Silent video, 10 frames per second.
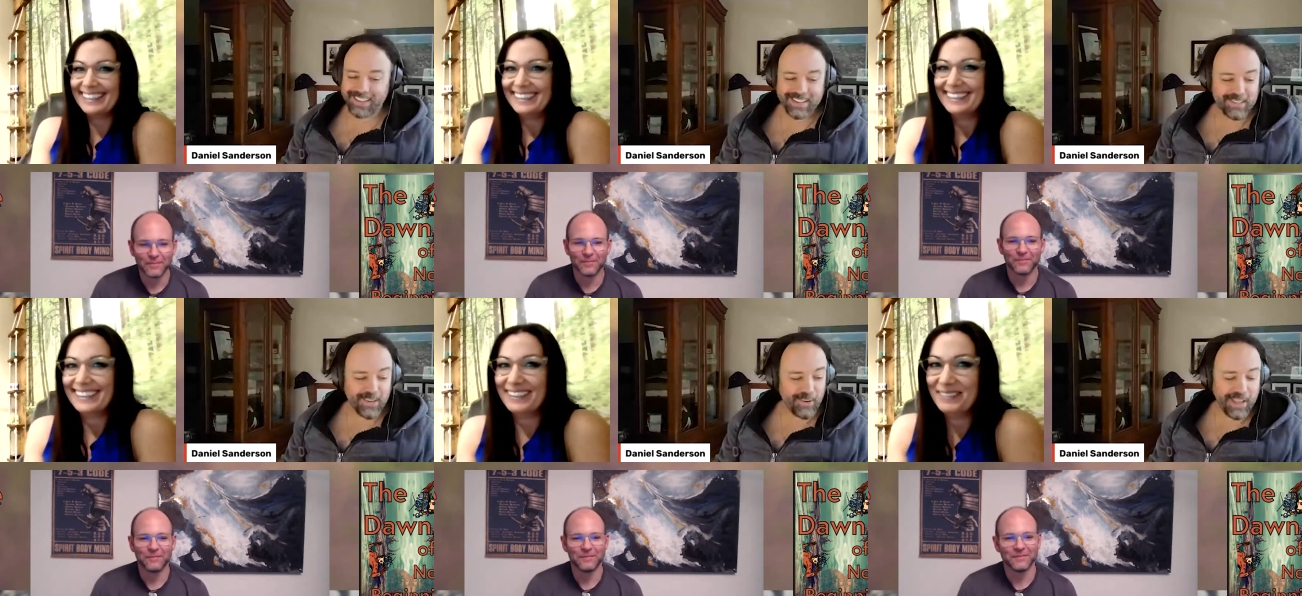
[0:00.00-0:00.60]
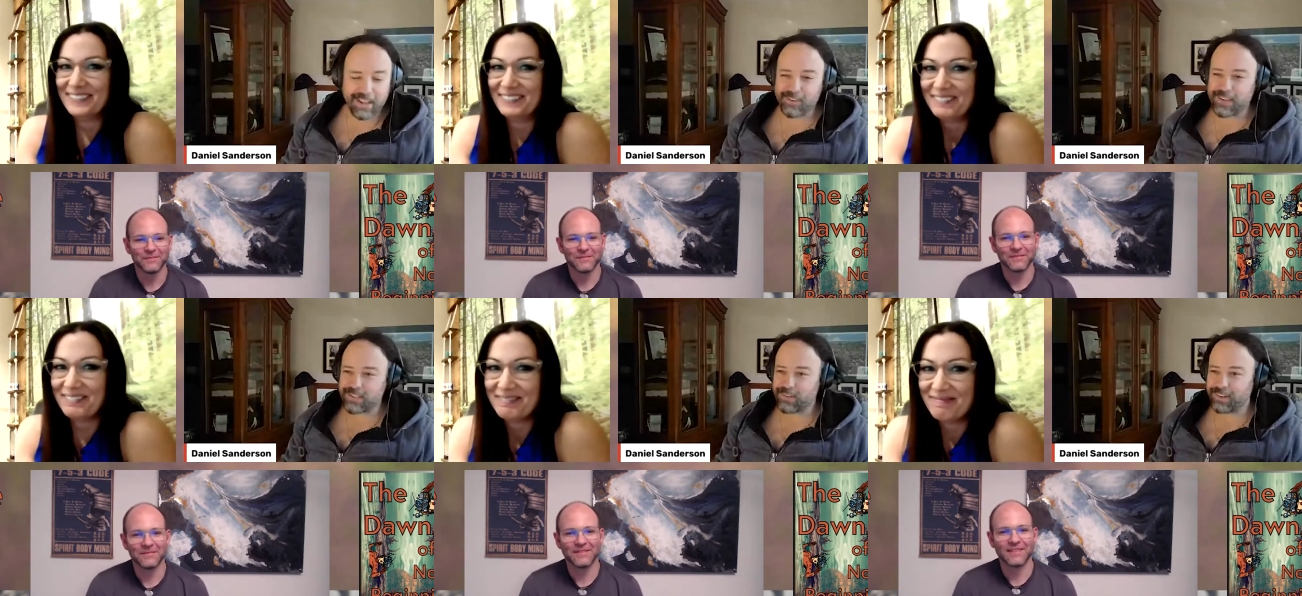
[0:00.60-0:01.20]
Speaker 1: So,
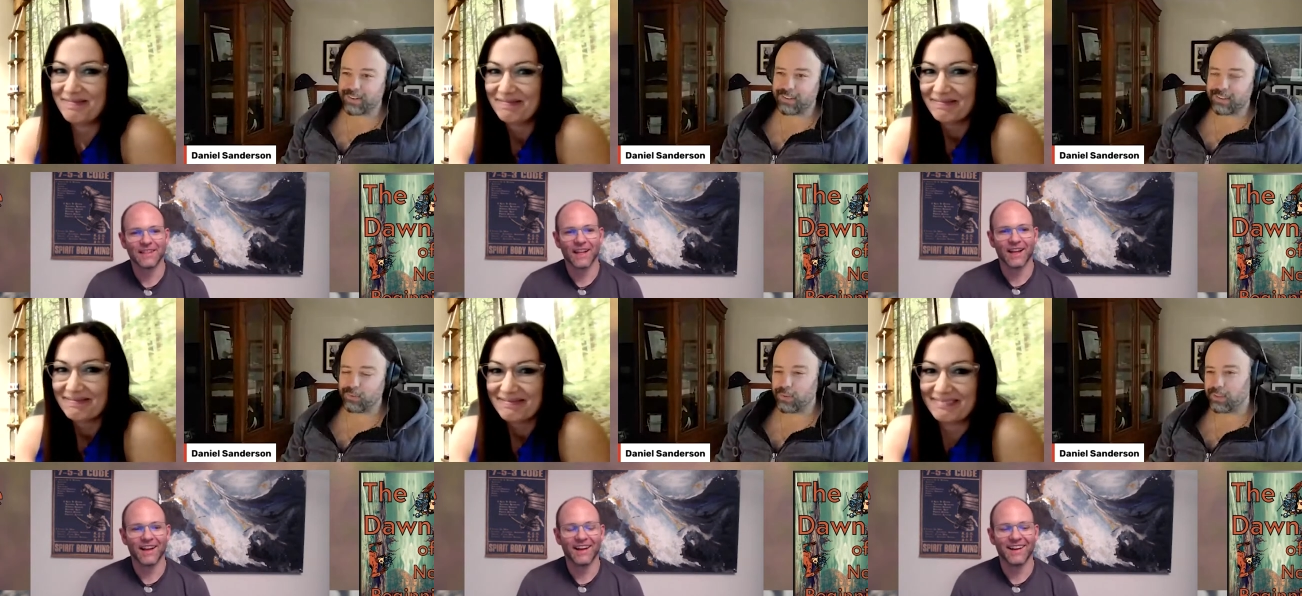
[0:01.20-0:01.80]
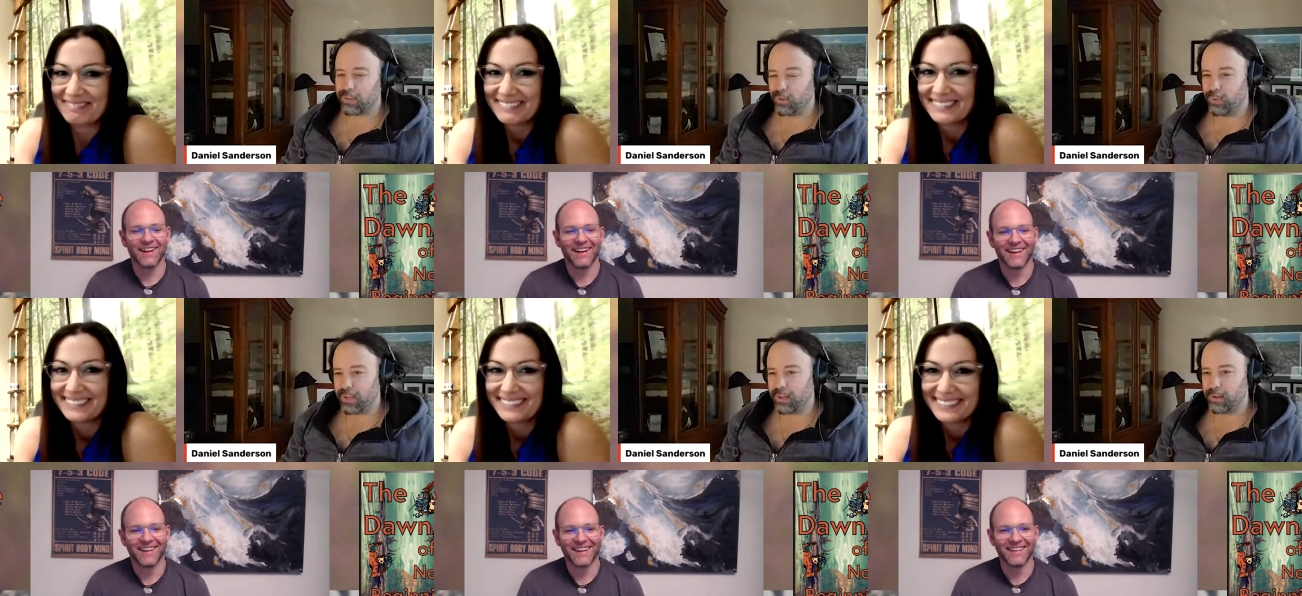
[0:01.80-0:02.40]
anyways, we are you know, we
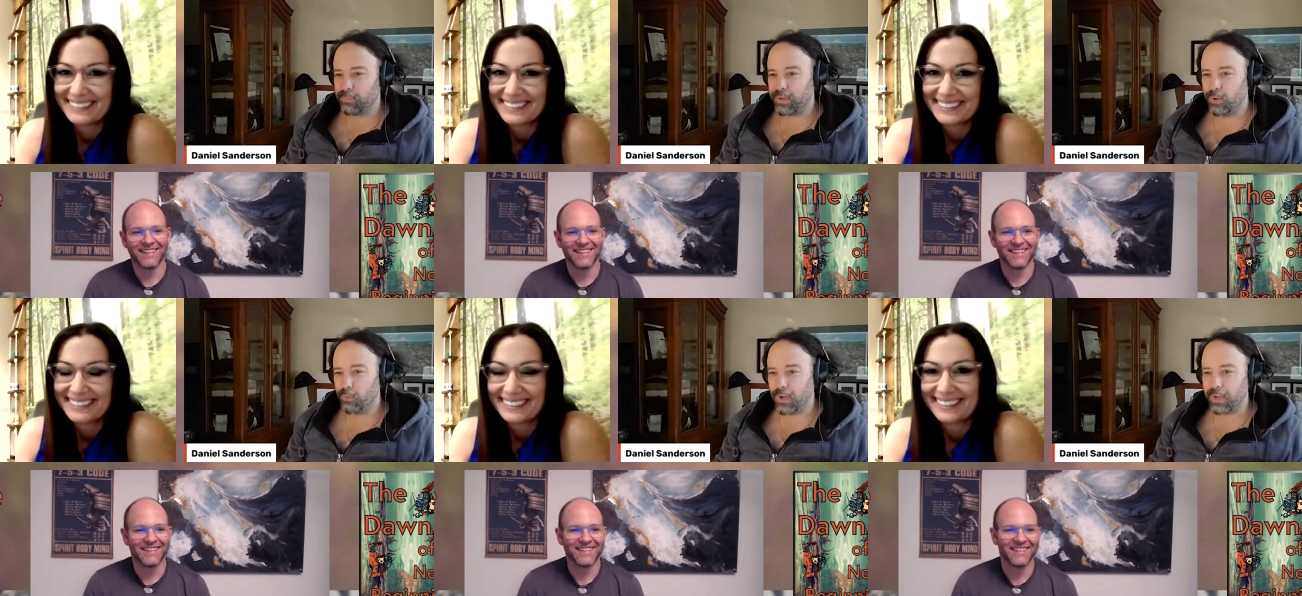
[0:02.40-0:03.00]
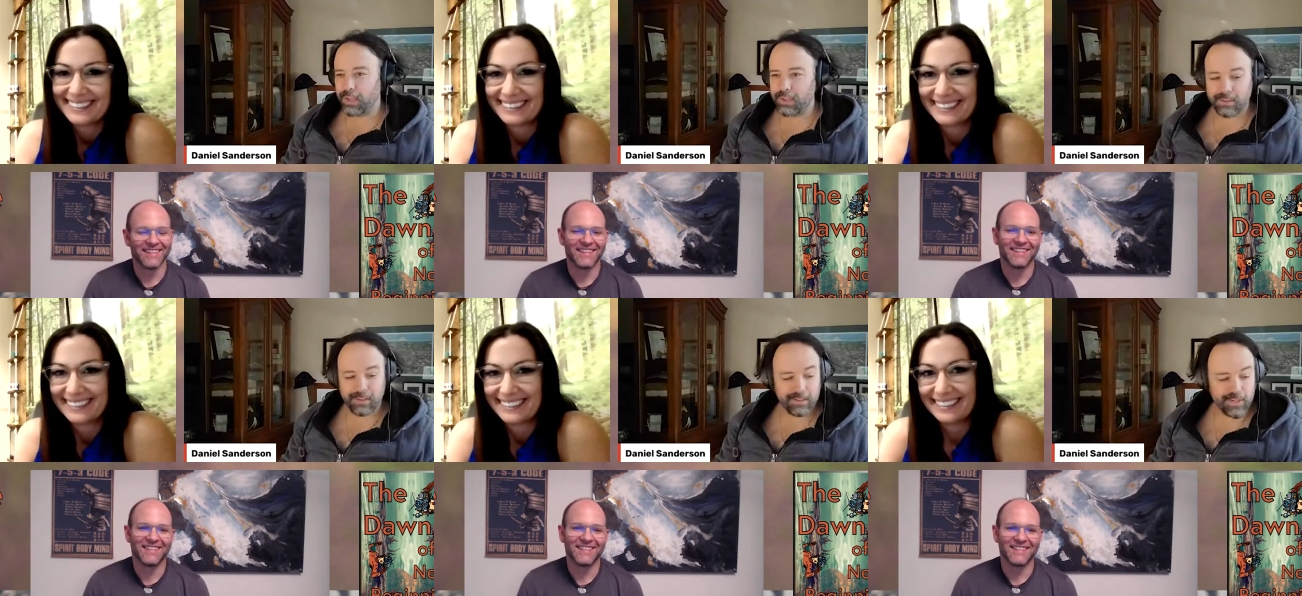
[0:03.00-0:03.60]
ended up in Hawaii, and
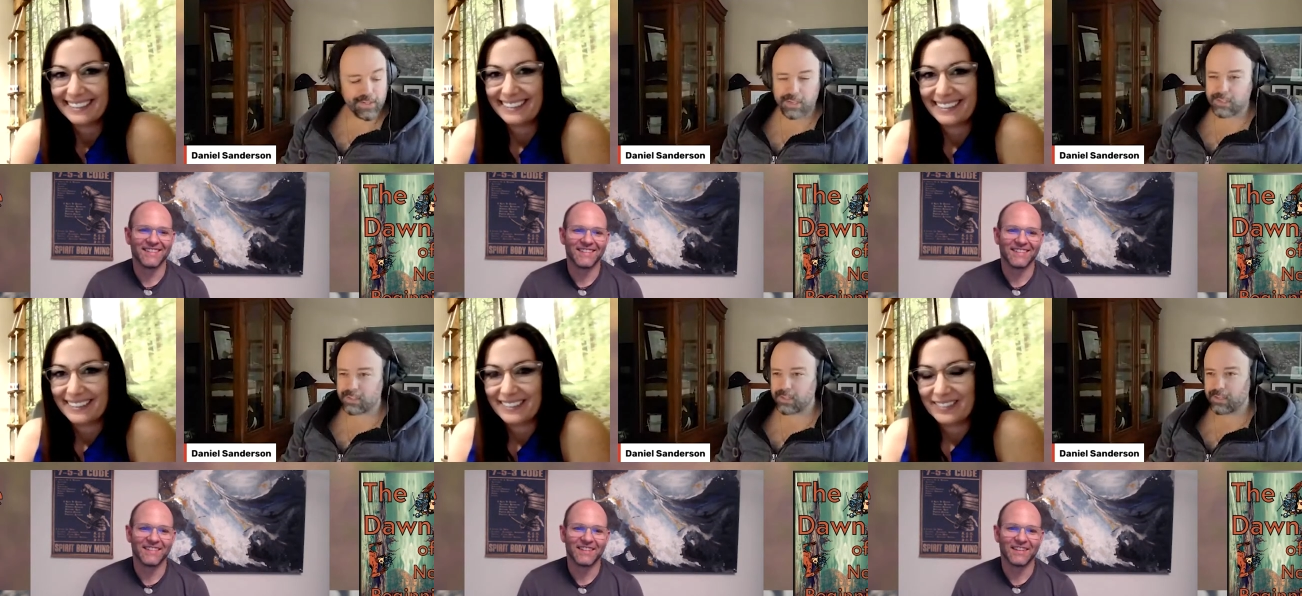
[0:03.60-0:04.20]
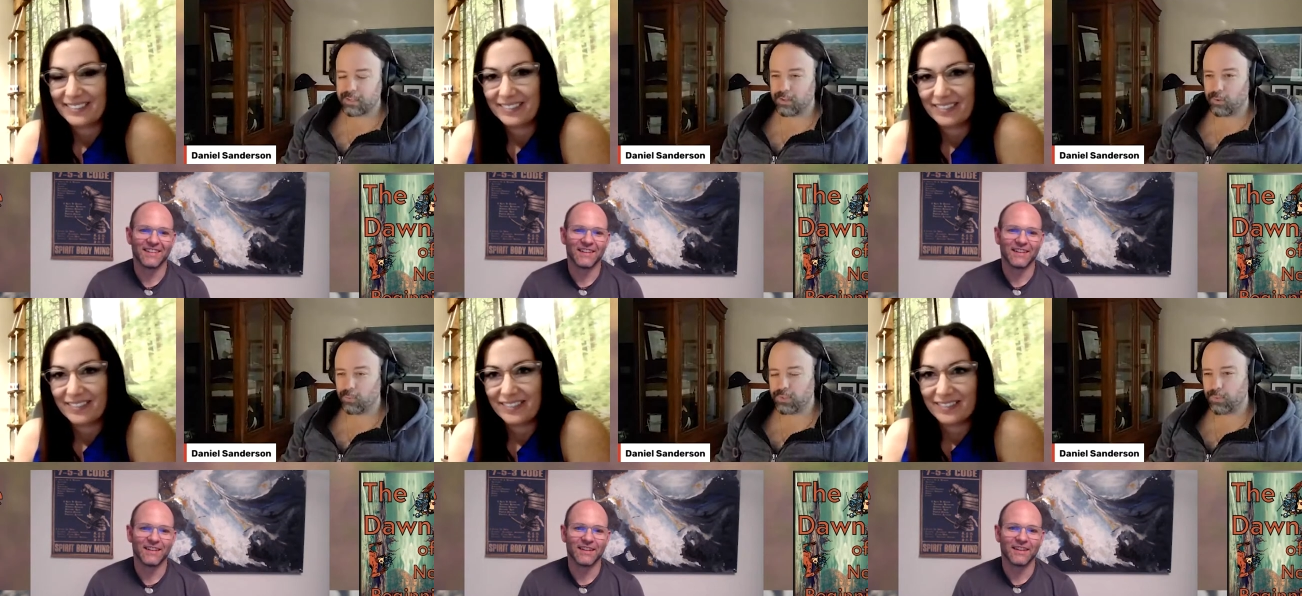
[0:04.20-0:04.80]
and she's, uh, you know,
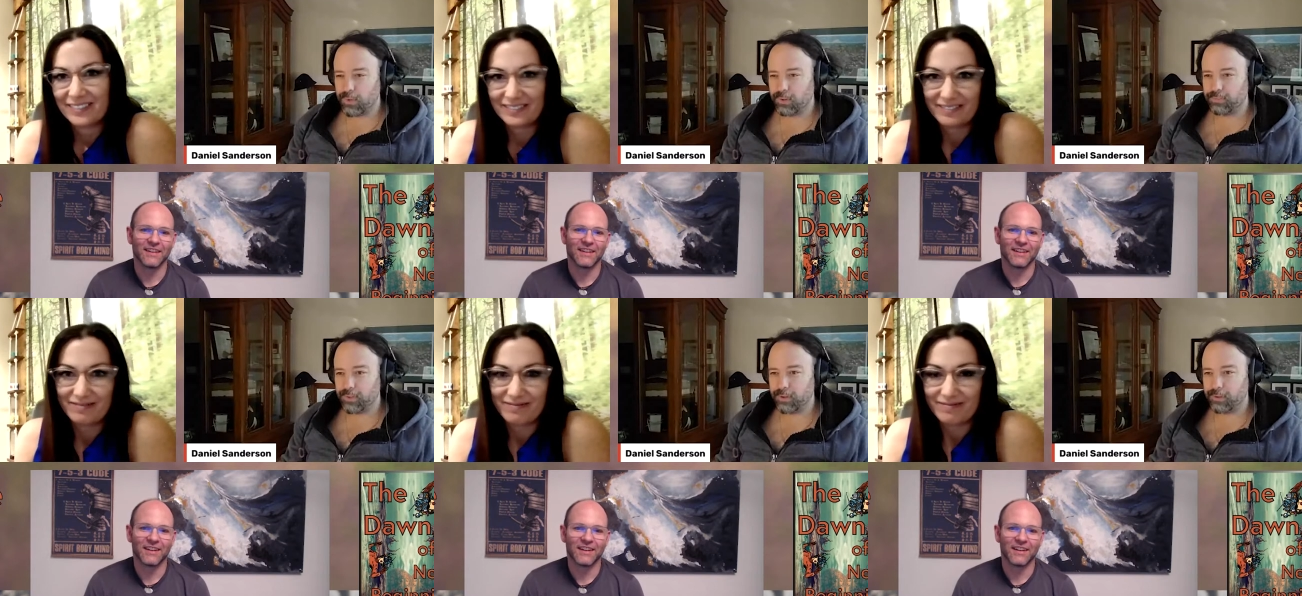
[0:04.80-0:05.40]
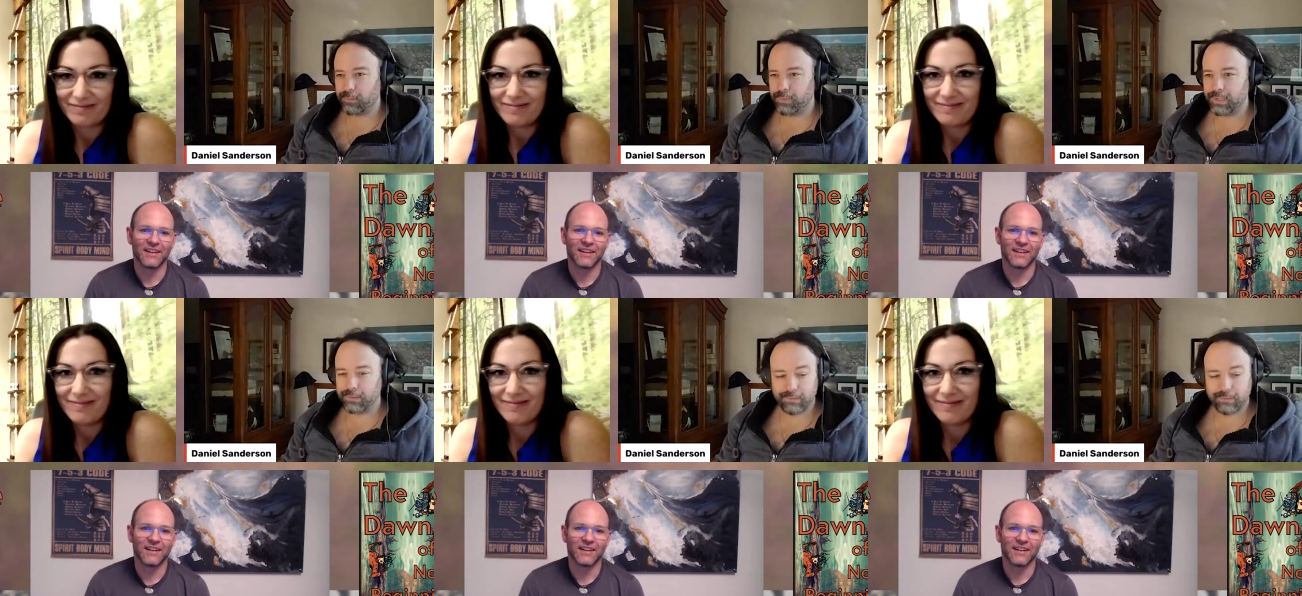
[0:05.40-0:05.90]
was a wonderful girl, but